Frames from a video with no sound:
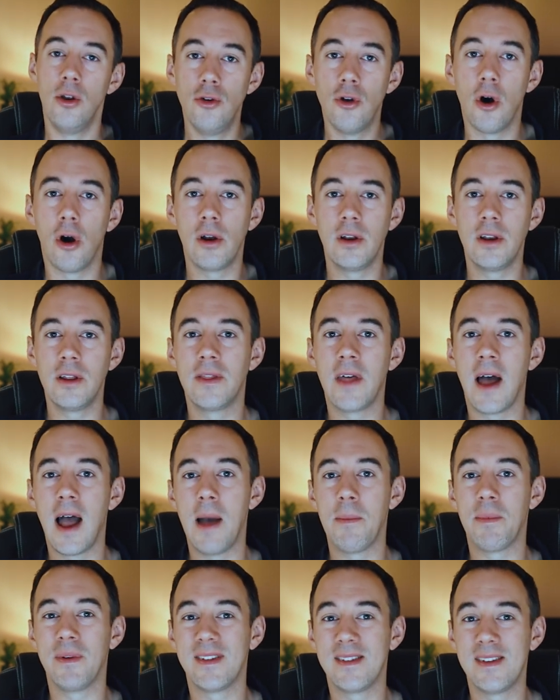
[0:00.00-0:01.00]
Not only
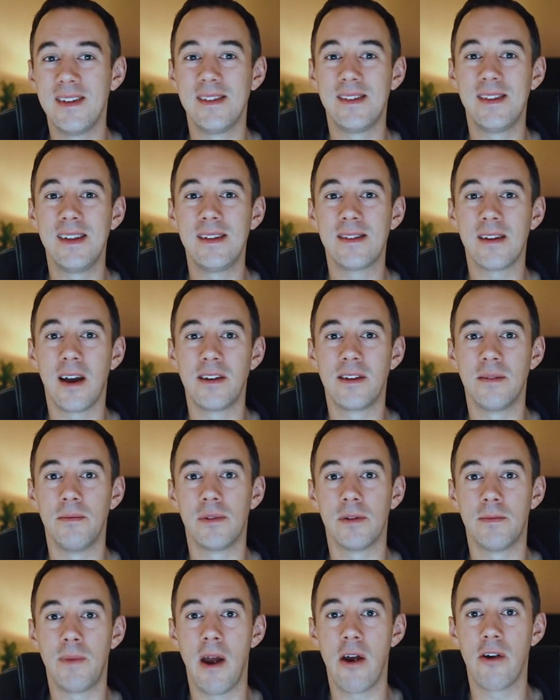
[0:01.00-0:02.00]
that, but since these
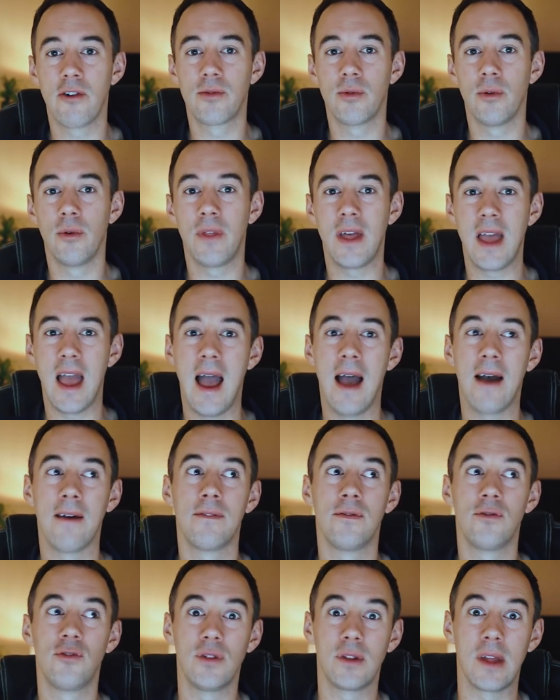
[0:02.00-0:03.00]
items are perishable, they
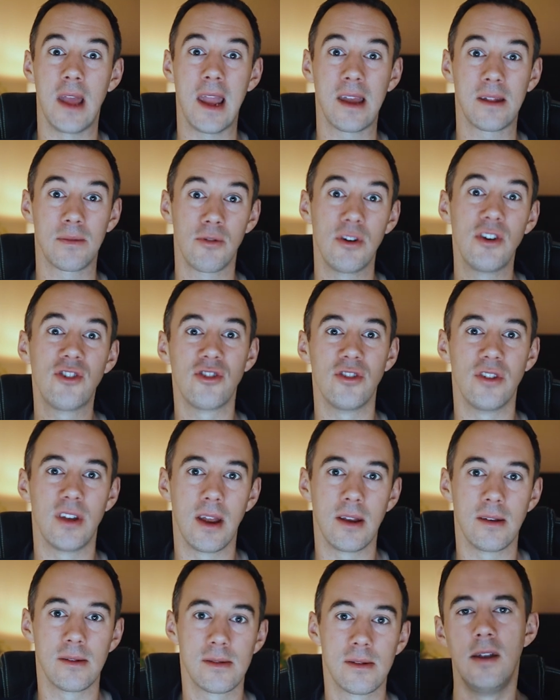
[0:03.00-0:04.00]
have, should say, expiration
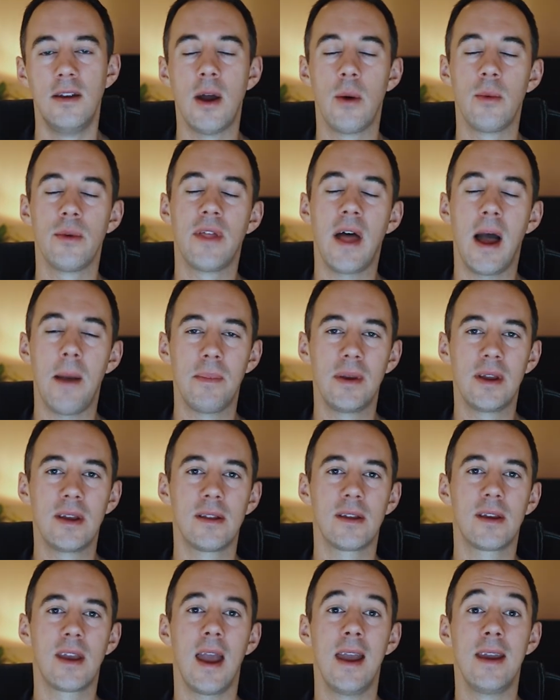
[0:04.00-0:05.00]
dates. Now, with that
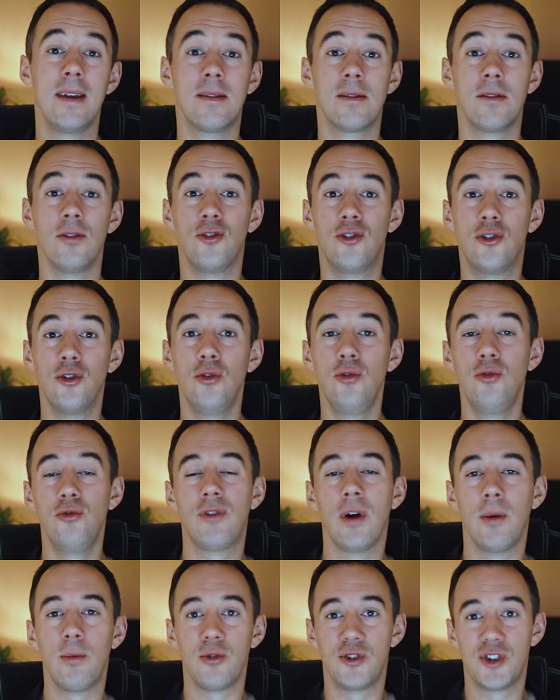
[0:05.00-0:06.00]
being the case, do
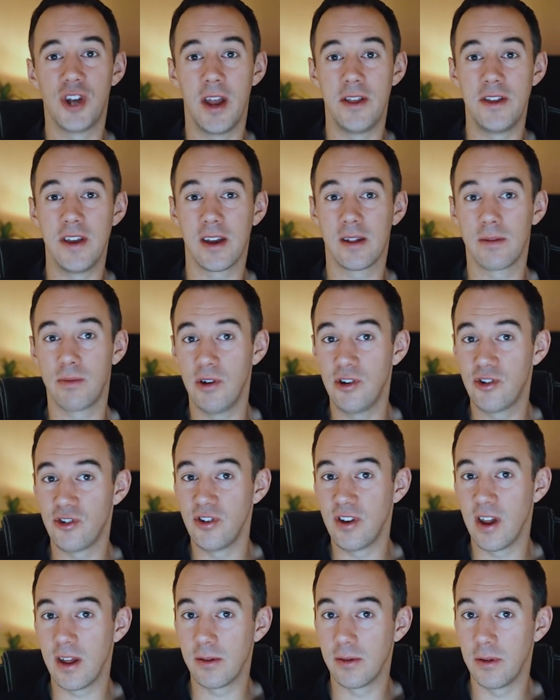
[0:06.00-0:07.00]
double check the
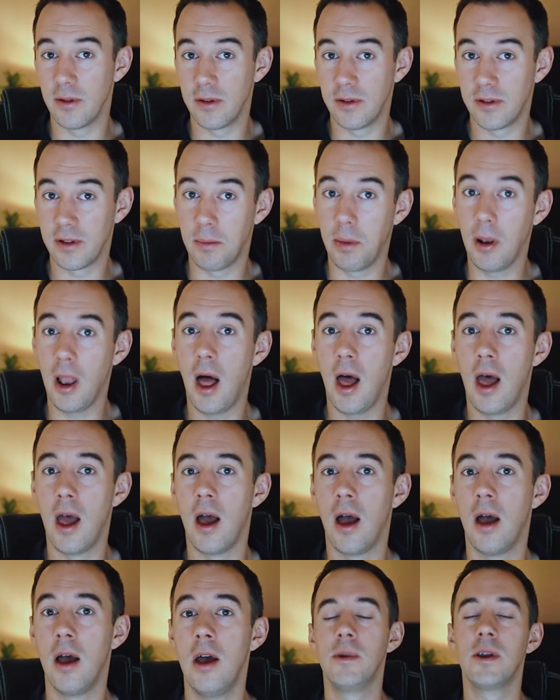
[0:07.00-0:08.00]
expiration dates with the
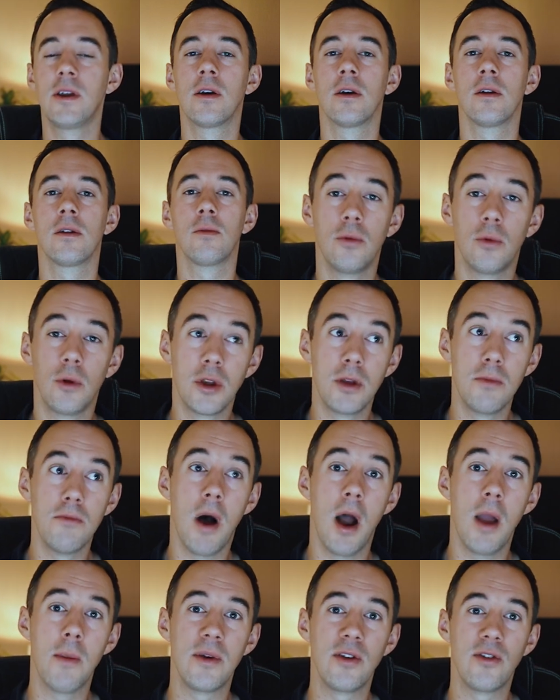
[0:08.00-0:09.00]
supplier because what you
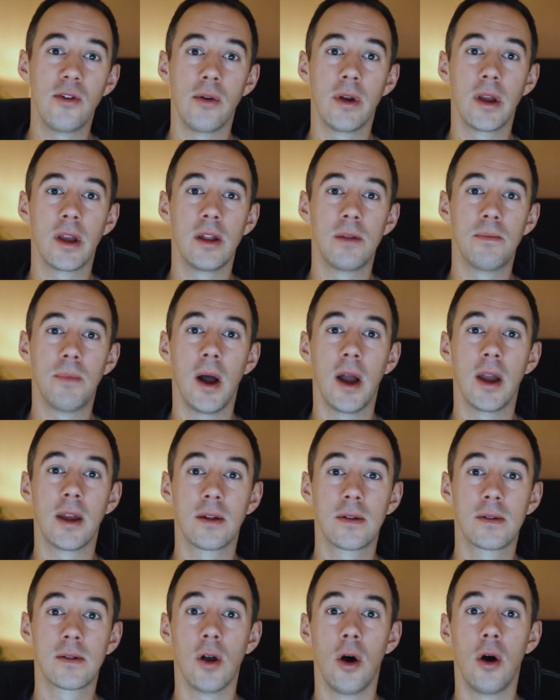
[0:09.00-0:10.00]
might be doing is
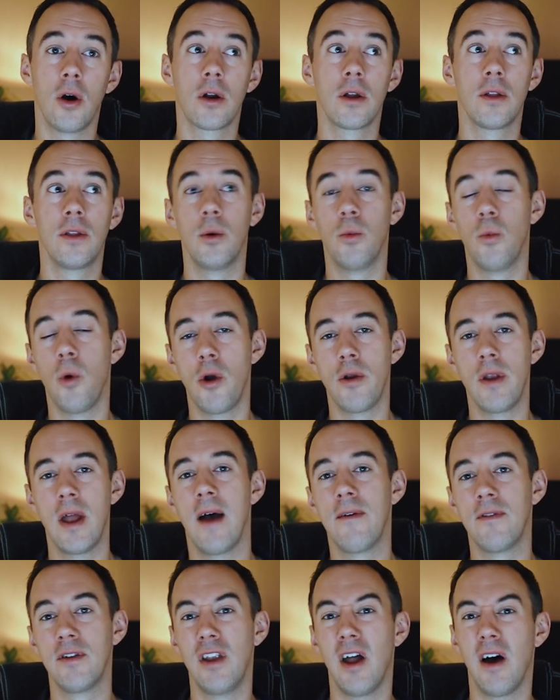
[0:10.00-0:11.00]
buying stock that won't
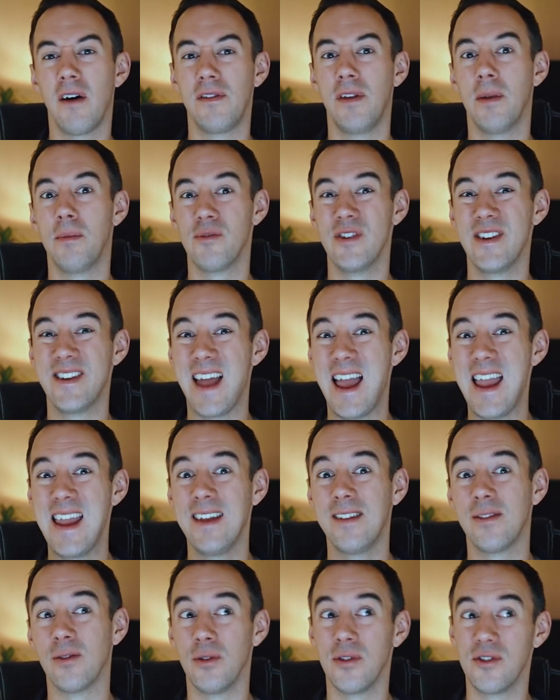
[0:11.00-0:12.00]
have enough number of
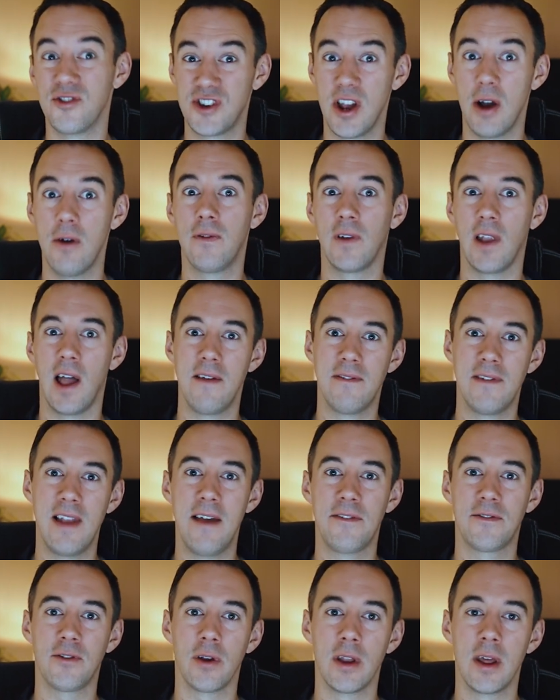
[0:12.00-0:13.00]
days or shelf life
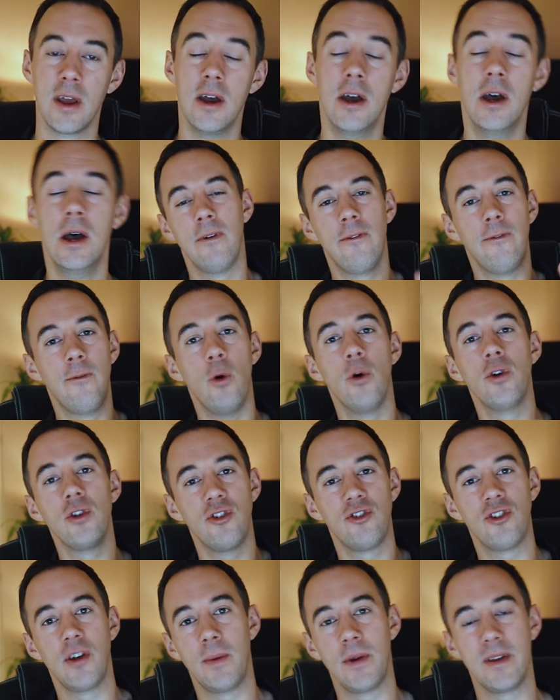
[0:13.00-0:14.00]
left on it before
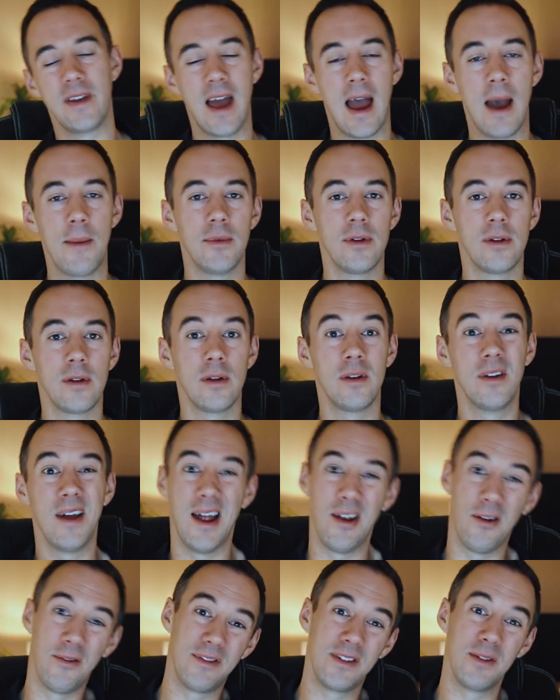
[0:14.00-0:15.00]
you ship it to Amazon.
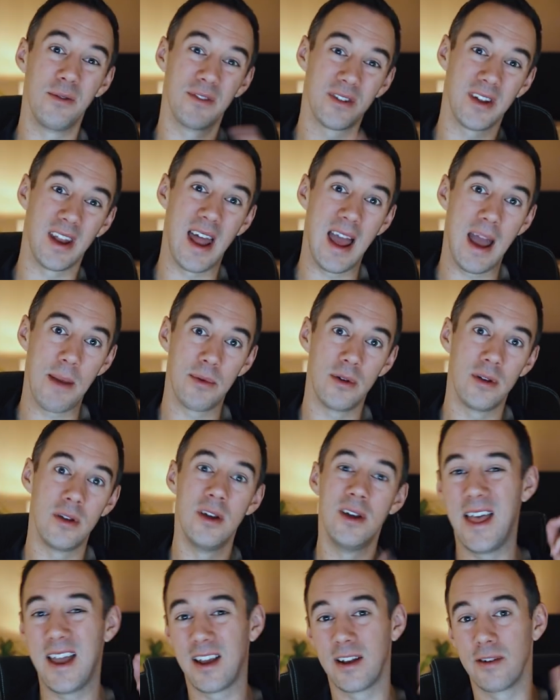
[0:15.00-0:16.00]
And obviously, what's going to happen?
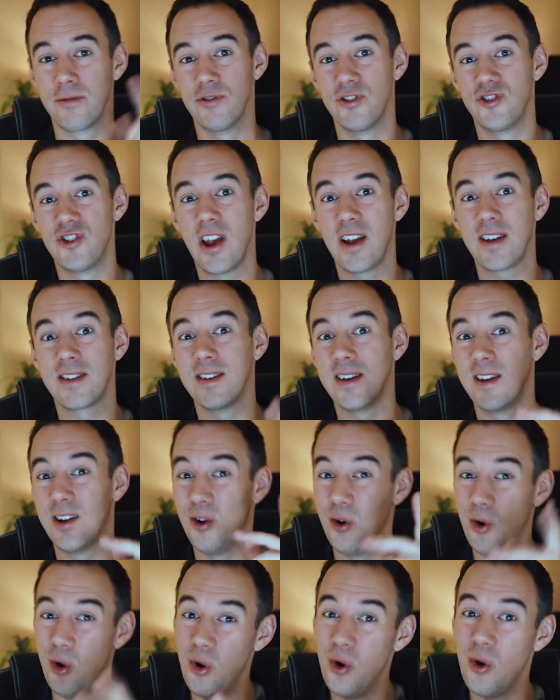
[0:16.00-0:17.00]
They're going to reject
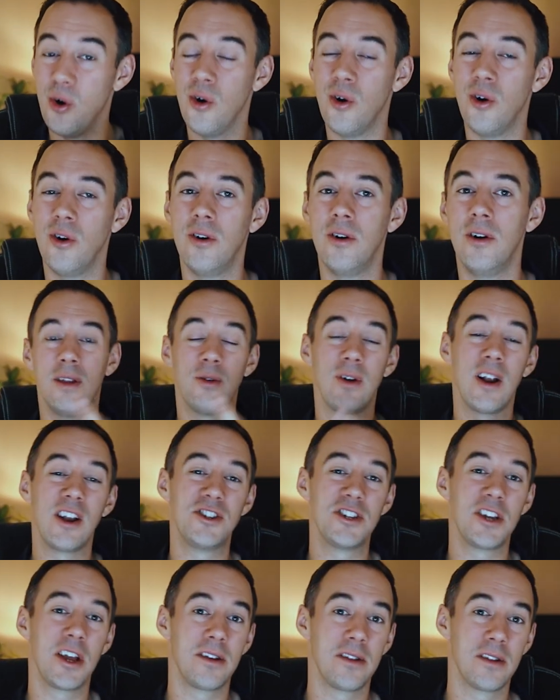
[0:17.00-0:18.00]
it, or they will
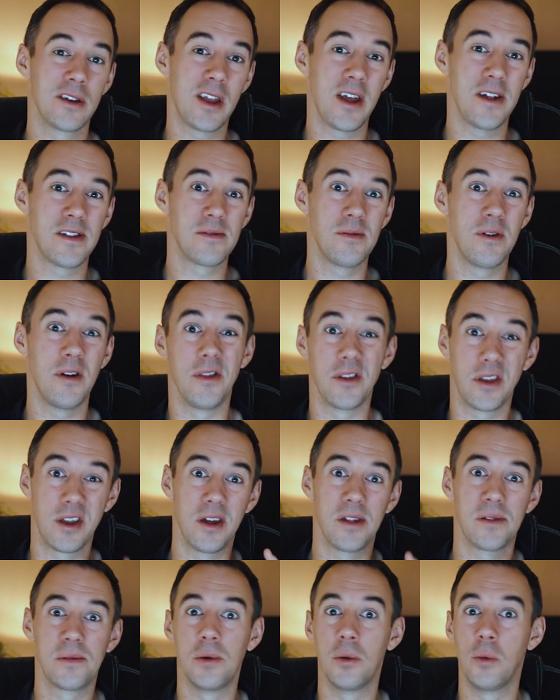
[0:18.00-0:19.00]
actually get to the customer and the
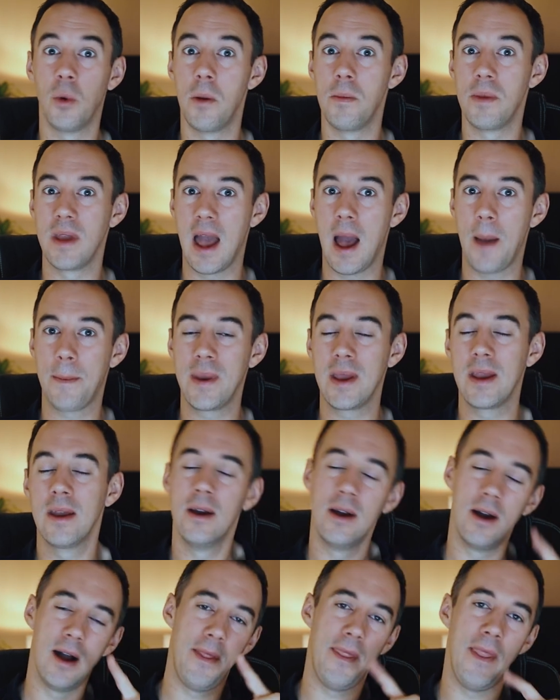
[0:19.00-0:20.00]
customer won't be happy,
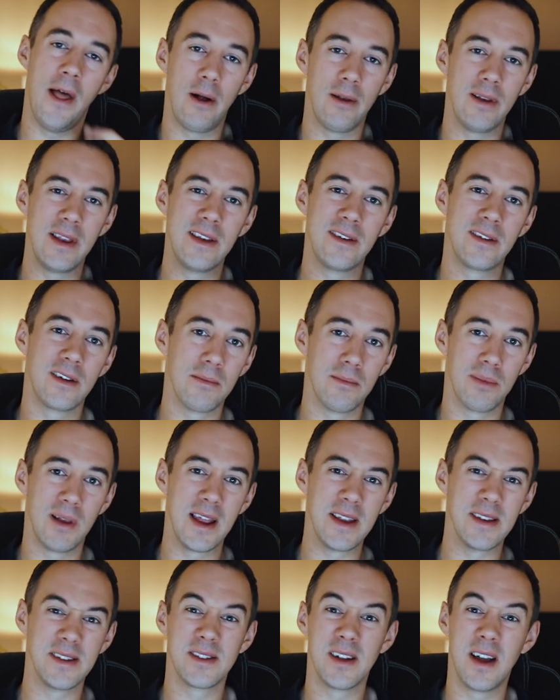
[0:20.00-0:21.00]
and that will lead to
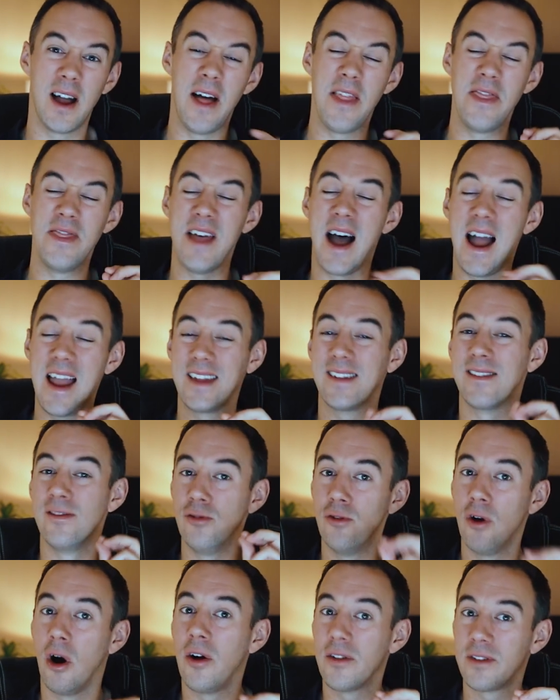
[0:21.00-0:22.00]
complaints that is
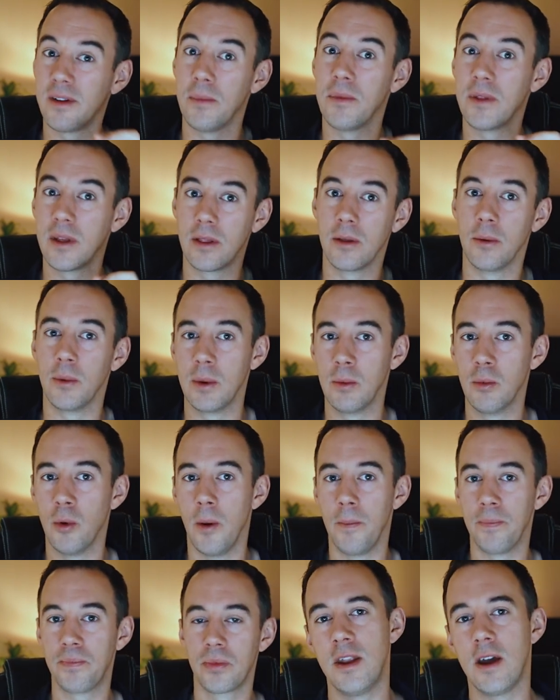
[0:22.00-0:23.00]
not something that we want.